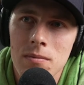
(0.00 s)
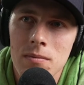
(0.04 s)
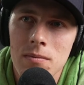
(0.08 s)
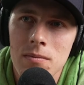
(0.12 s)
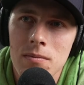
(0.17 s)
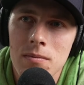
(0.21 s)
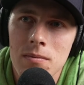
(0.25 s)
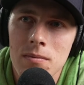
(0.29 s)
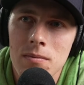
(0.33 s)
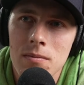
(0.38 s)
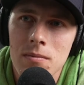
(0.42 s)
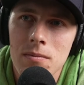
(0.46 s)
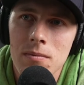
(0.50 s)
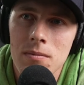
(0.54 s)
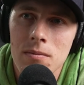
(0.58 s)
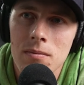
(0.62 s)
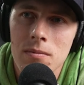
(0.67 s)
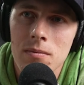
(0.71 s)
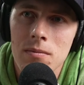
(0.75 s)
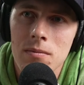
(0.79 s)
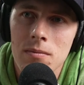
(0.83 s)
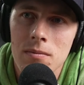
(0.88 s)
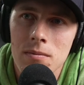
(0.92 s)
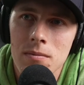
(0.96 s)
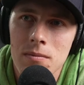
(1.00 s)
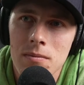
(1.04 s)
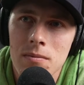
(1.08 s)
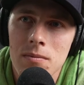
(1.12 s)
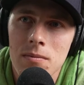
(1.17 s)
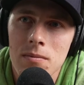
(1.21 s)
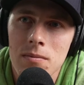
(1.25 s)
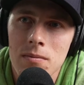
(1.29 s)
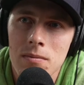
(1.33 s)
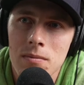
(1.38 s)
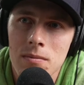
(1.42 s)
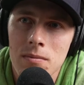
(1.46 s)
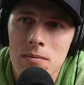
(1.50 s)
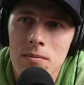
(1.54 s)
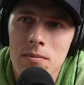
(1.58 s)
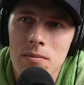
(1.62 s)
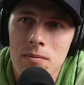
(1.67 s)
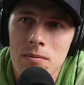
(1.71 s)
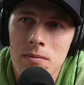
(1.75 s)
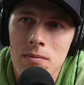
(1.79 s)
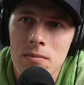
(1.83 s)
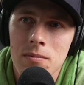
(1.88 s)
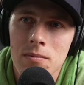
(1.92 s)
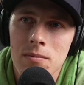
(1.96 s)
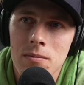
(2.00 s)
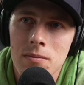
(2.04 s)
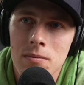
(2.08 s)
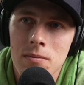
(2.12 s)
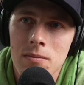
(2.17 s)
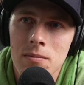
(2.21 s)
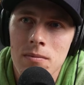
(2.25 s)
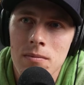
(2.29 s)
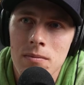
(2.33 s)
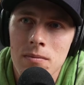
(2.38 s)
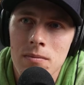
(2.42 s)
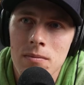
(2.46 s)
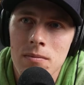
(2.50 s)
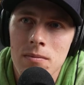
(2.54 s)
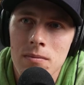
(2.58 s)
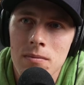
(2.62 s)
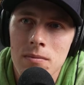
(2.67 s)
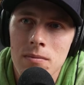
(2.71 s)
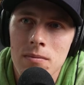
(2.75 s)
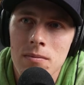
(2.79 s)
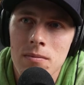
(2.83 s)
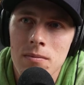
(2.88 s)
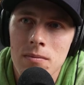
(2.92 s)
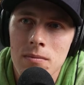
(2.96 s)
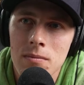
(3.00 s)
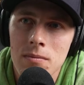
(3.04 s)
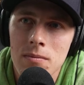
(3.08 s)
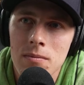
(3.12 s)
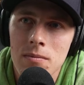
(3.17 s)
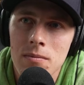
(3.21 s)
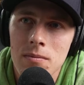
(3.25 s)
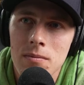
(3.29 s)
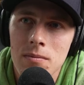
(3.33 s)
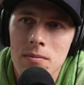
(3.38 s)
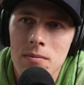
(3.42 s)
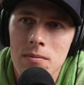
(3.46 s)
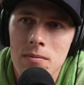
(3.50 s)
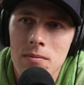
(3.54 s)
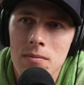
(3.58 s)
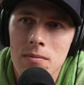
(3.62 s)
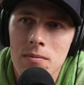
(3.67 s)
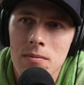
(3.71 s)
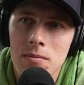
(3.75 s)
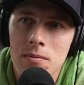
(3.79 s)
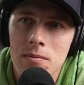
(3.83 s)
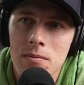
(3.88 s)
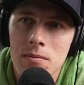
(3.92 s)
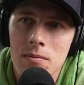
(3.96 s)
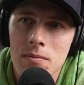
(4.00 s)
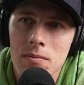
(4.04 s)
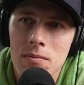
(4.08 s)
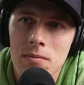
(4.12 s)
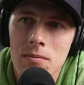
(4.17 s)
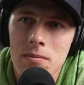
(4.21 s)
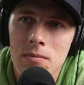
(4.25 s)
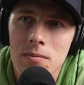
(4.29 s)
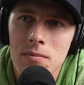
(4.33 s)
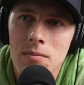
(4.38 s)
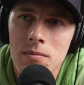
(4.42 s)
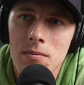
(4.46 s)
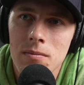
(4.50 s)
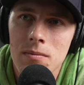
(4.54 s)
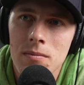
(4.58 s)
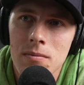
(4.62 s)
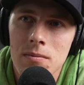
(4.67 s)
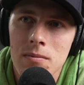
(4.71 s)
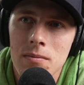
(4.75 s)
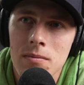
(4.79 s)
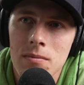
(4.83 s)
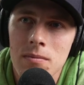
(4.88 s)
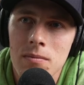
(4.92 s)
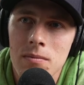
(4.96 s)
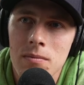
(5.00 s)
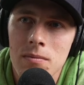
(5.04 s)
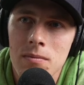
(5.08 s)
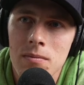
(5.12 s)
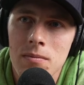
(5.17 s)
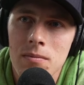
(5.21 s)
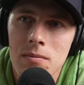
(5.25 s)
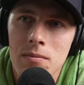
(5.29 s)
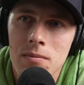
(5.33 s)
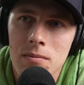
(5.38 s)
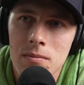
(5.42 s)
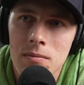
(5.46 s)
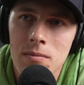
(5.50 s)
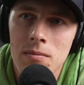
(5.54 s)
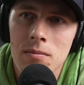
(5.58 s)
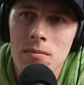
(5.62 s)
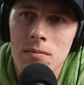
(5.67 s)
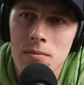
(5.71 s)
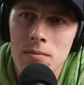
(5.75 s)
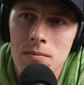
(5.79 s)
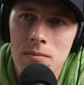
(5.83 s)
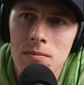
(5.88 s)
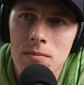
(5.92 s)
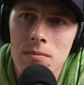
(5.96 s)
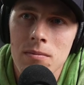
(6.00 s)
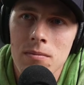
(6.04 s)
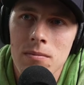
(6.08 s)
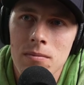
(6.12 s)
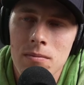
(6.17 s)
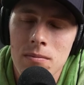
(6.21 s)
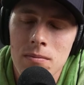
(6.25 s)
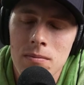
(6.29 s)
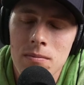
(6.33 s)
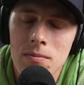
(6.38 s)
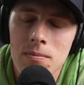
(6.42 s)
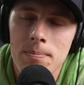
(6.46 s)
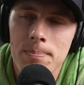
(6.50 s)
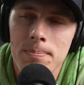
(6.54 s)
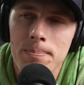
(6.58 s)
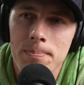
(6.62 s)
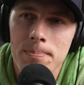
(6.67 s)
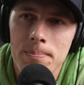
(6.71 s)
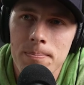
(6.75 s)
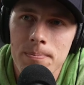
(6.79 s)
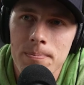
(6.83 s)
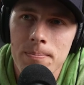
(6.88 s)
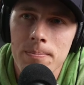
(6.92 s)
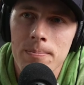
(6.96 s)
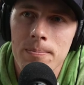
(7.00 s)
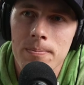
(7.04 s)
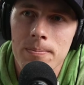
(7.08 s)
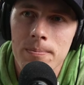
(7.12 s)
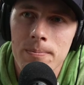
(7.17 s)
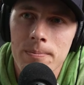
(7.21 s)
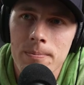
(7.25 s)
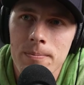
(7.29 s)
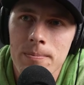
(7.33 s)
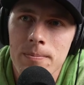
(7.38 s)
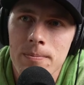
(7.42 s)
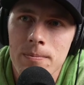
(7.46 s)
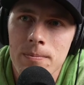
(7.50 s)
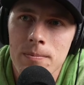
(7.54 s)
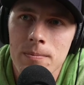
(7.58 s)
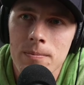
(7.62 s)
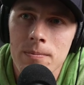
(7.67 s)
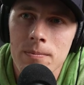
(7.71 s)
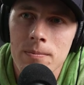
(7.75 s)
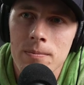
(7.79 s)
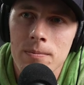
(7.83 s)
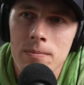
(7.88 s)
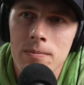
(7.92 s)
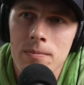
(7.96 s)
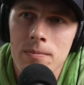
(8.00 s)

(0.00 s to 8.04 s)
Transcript: [no speech]